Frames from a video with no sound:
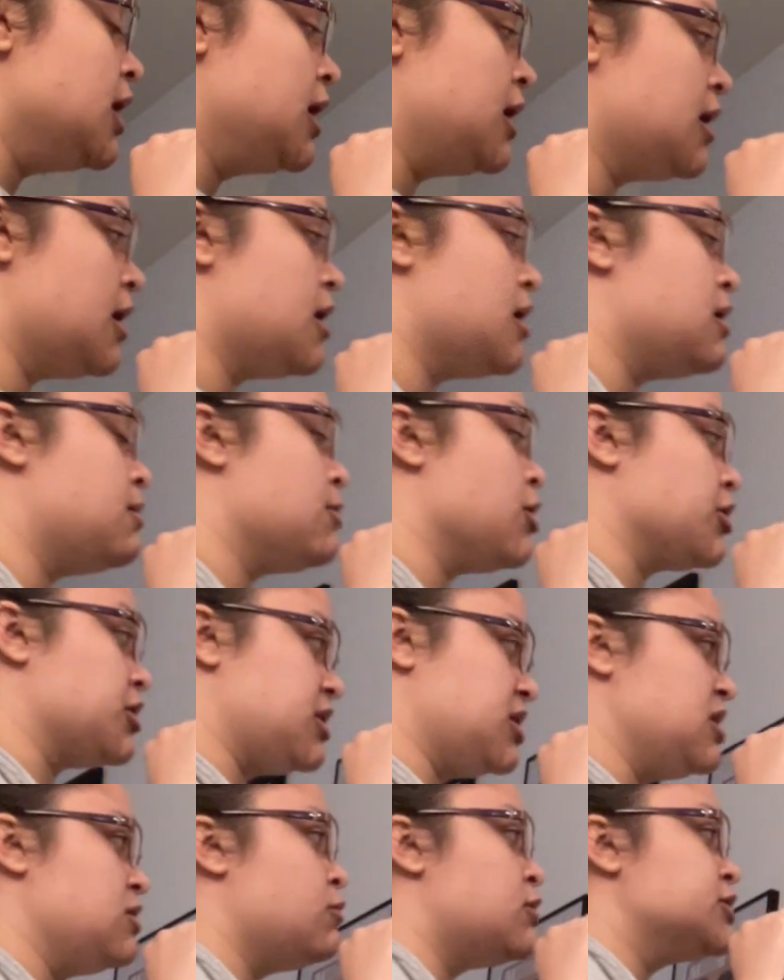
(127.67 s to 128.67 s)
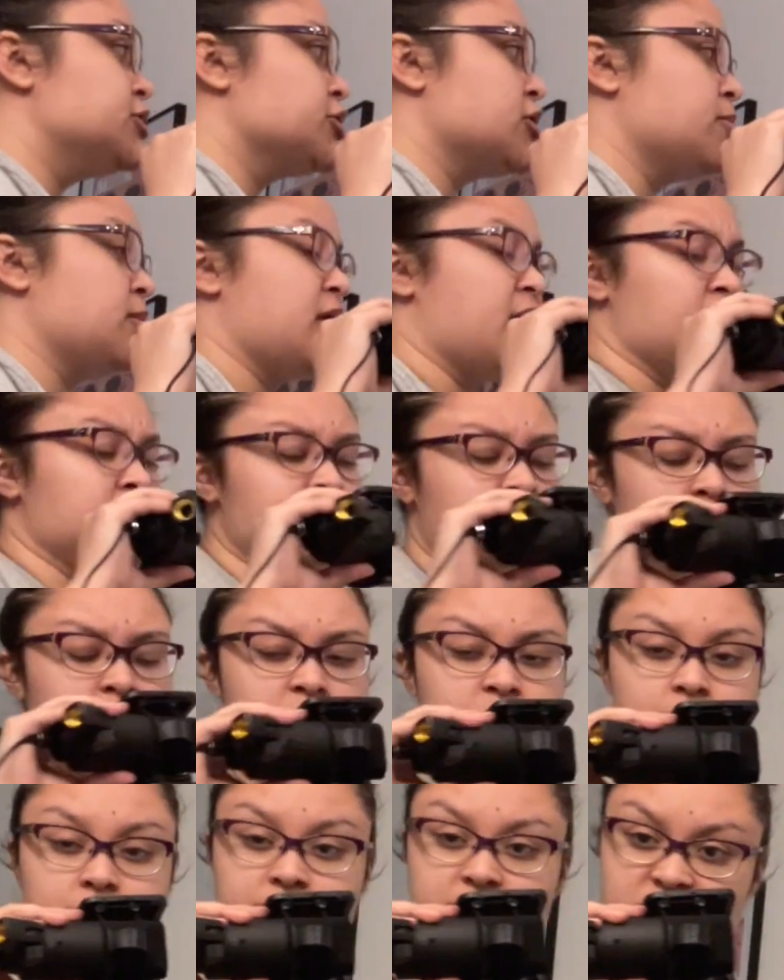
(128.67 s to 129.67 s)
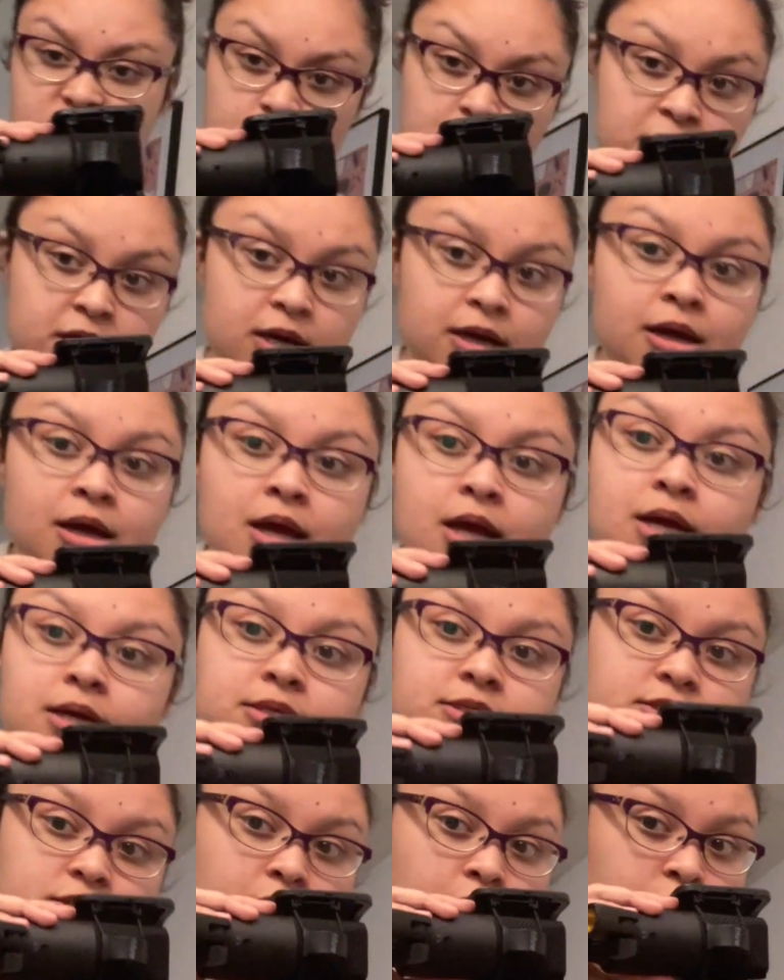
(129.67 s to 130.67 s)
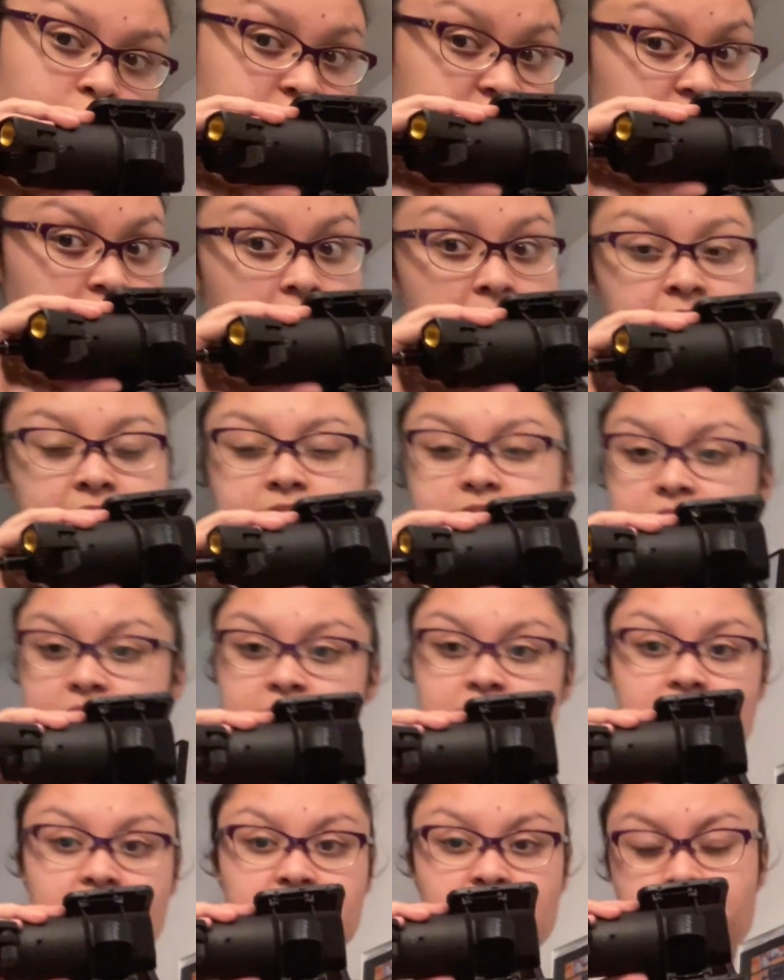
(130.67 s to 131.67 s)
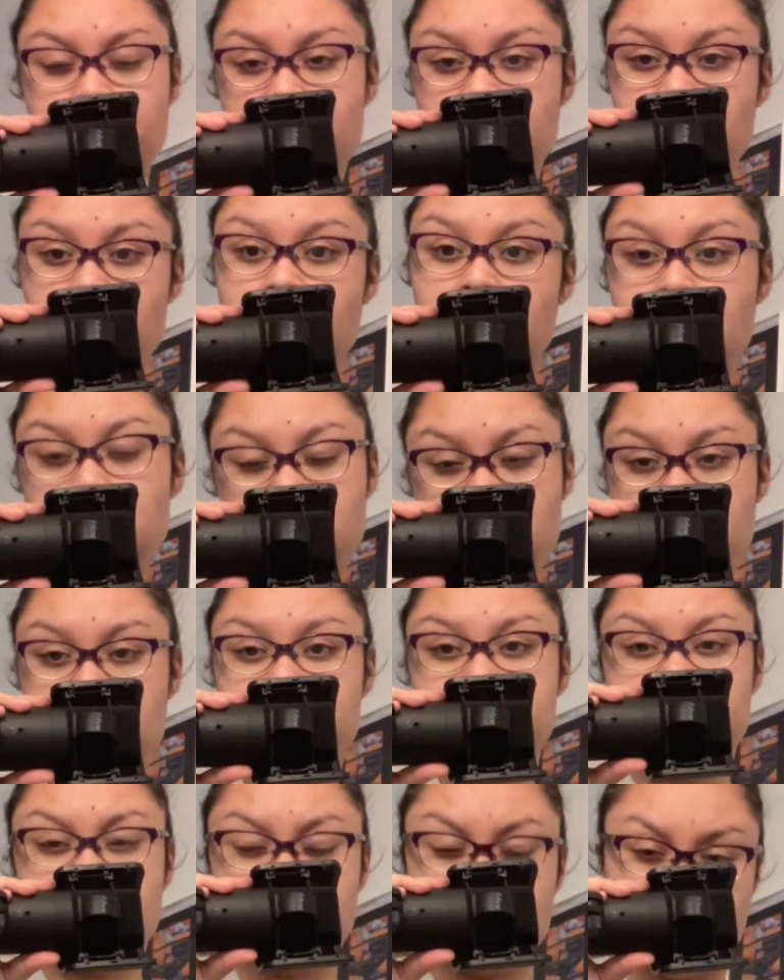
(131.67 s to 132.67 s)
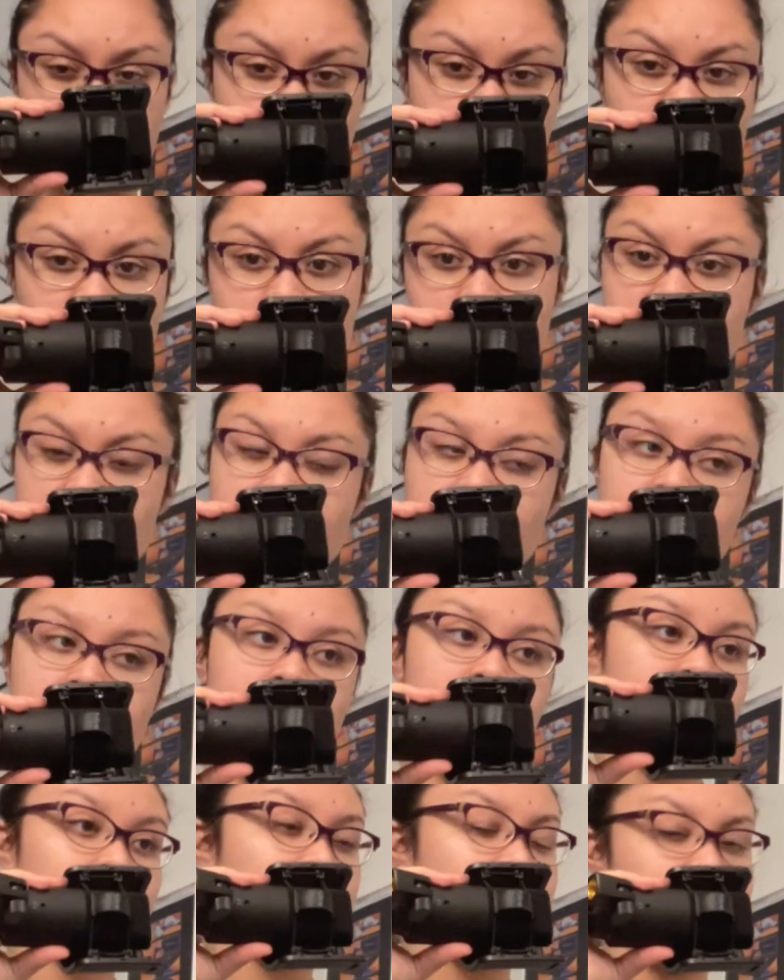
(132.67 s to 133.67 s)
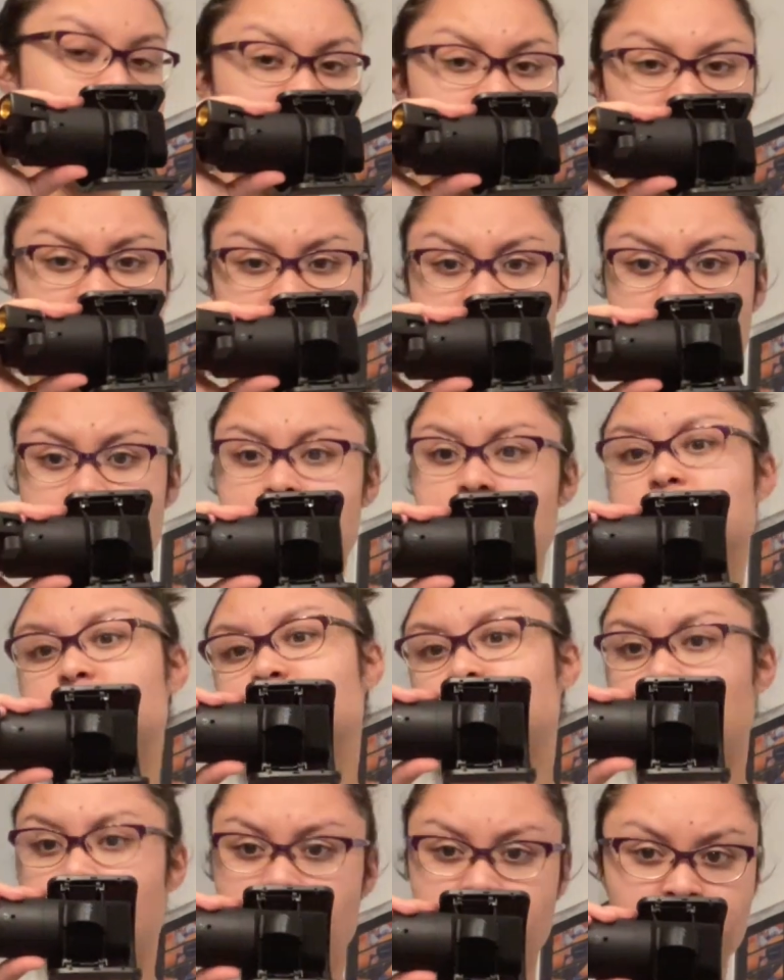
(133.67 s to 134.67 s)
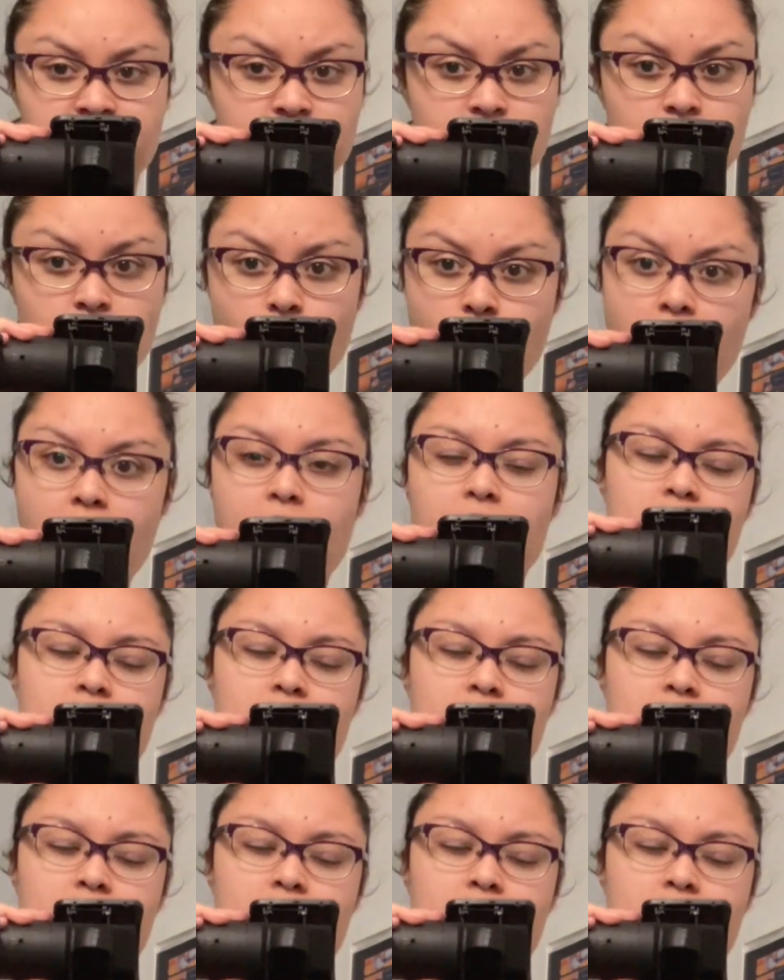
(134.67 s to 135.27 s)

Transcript: Our key ones are going to be exertional dyspnea. So it's anything that the patient can do that's exerting themselves, climbing the stairs, going for a walk,